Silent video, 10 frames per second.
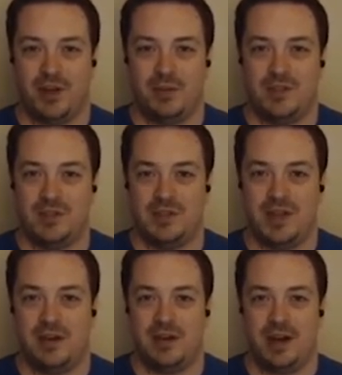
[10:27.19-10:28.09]

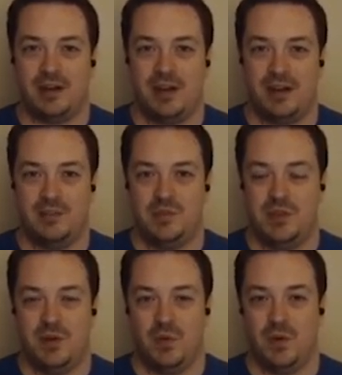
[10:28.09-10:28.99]
CubsInsider.com,
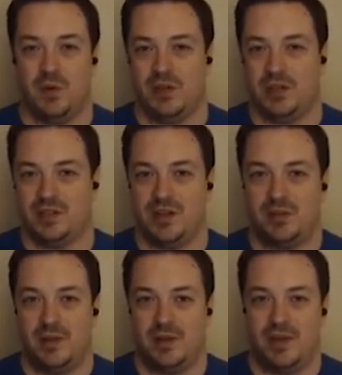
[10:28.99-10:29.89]
so we're really
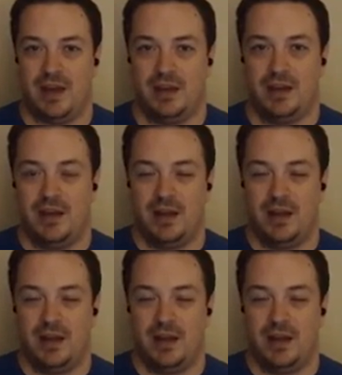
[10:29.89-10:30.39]
excited about that.